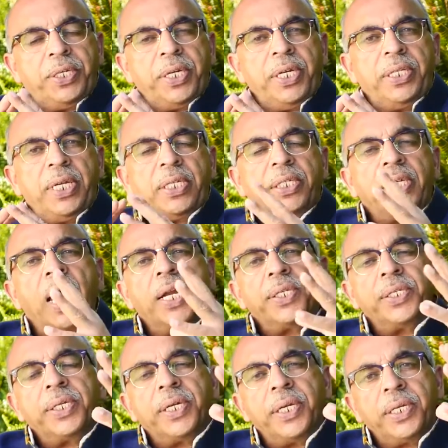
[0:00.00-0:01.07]
jittery, they start
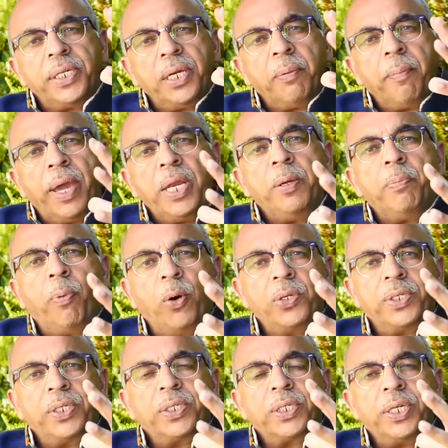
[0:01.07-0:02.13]
secreting many
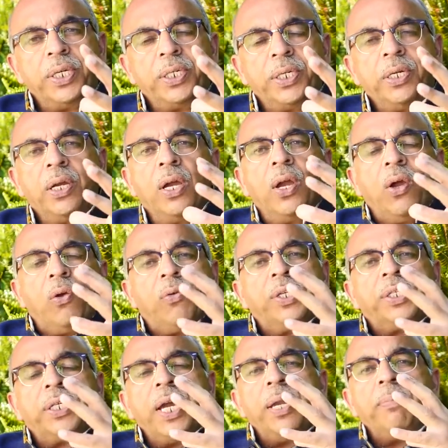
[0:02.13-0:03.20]
poison secretion
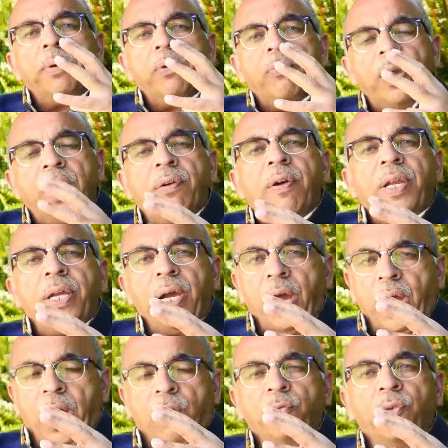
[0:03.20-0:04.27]
which can be very, very
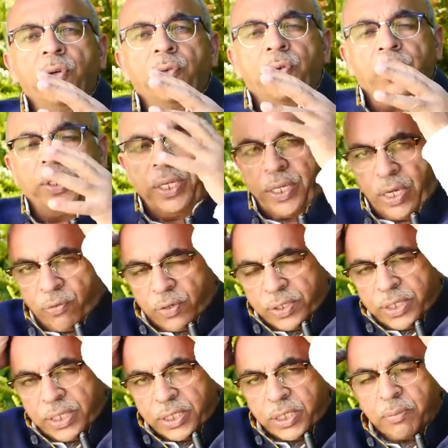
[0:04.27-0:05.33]
harmful for the
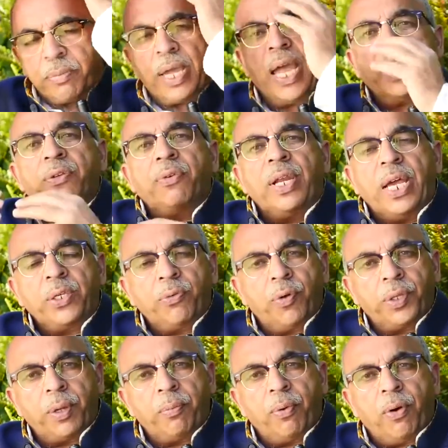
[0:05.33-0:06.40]
nervous system as well as
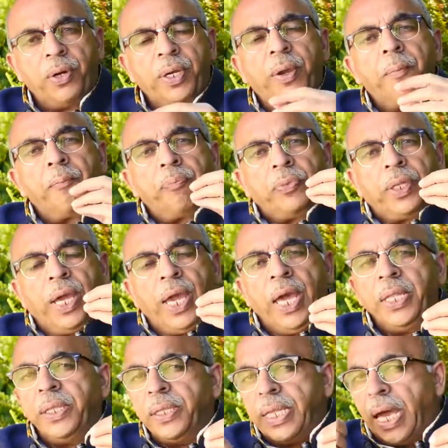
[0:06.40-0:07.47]
for the body.
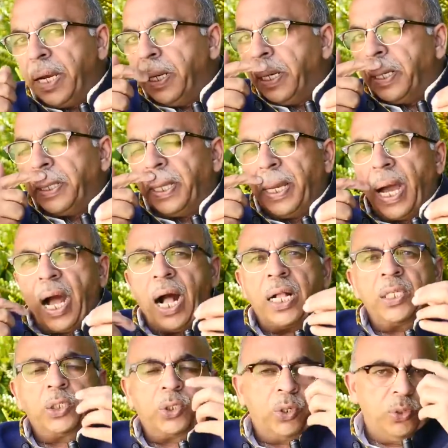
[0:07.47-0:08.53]
And then they
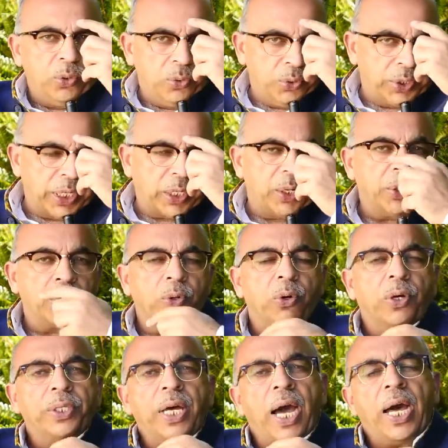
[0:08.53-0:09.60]
also lose the
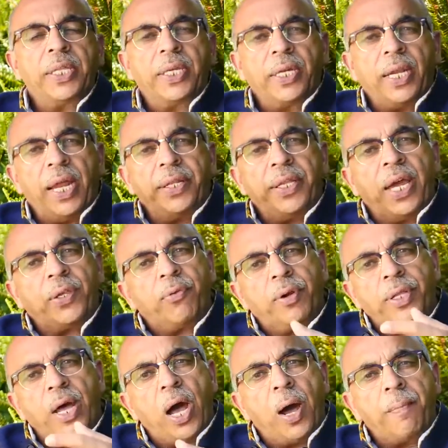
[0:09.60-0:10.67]
control on the other gland. That's
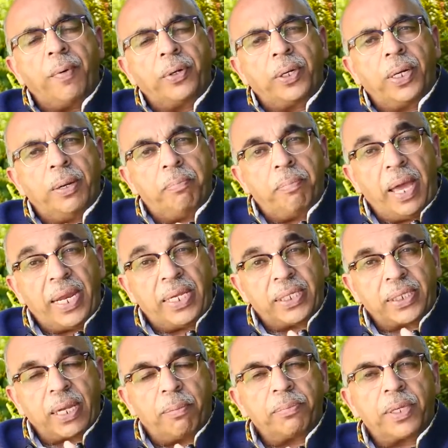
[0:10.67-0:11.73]
where the hormonal
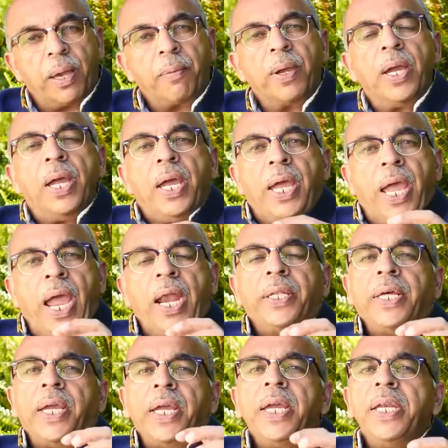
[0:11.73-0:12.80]
imbalance comes up.
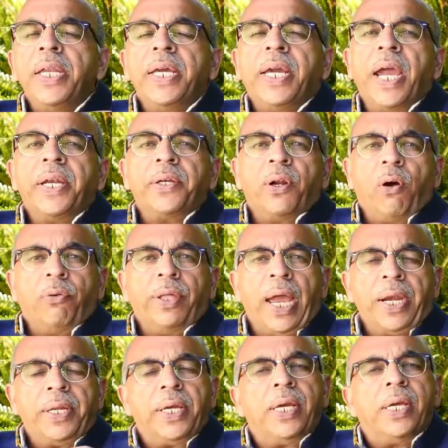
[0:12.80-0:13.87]
And the indicator of
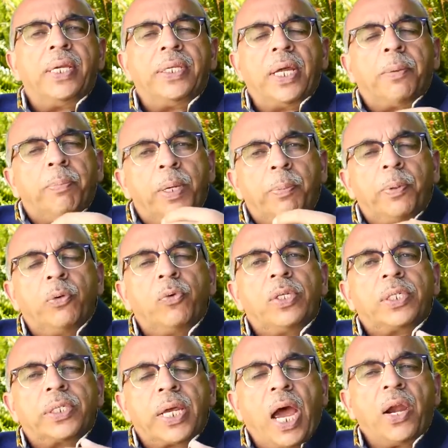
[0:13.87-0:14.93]
that is that people will
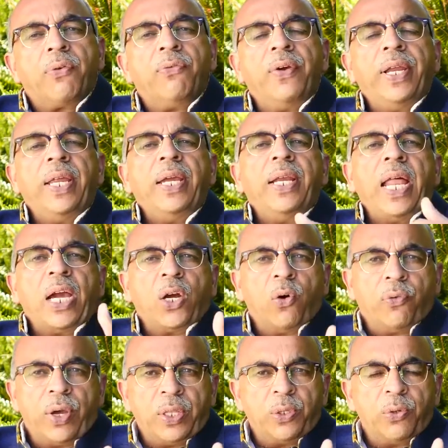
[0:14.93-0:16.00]
start feeling lack
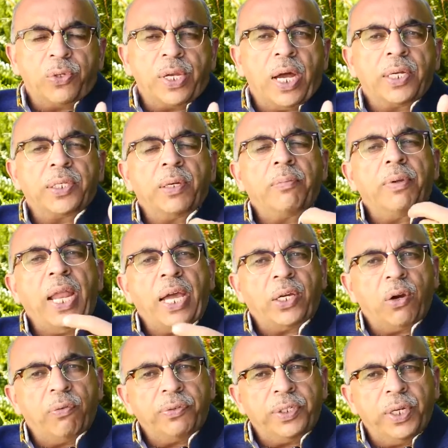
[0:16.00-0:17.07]
of enthusiasm,
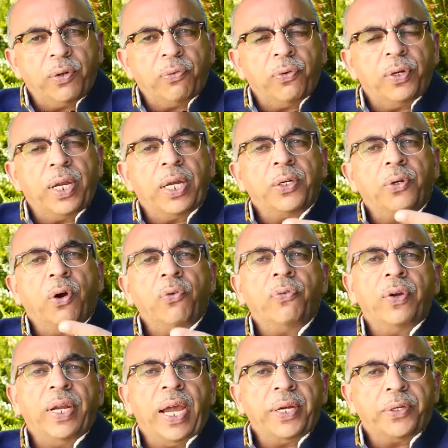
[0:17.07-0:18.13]
lack of cheerfulness, don't
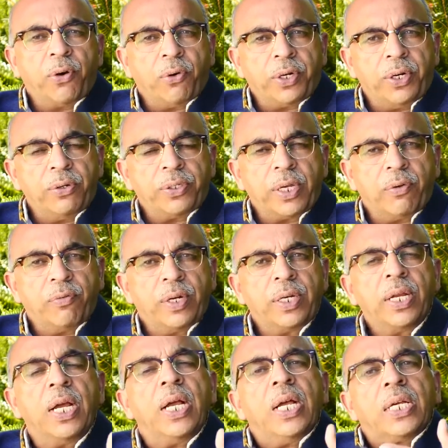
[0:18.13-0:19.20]
feel like talking to
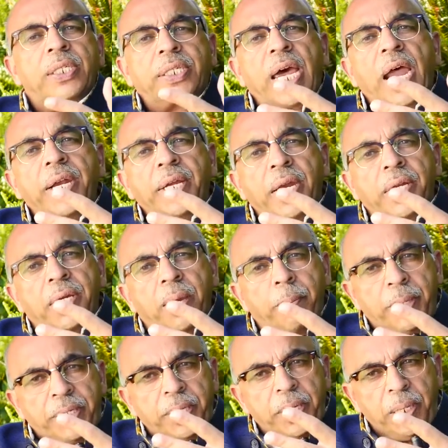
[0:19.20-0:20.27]
someone, start getting a
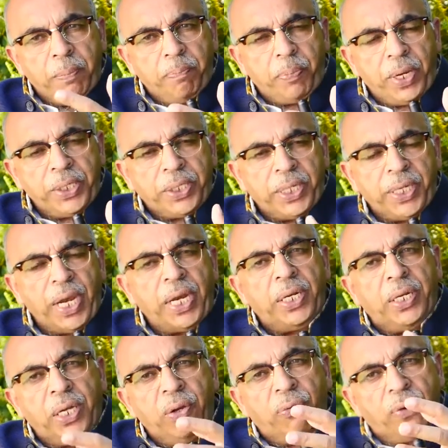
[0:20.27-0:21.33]
bit impatient.
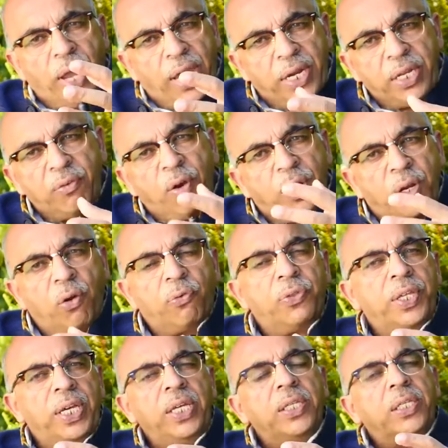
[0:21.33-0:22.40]
And if any one
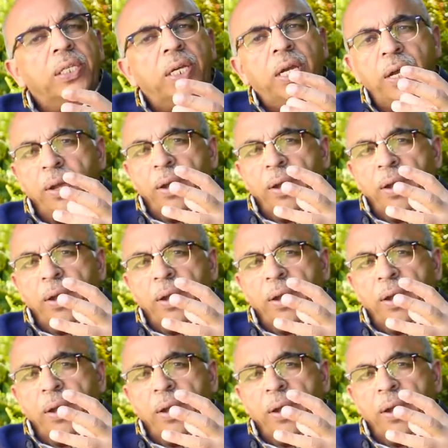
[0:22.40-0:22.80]
of these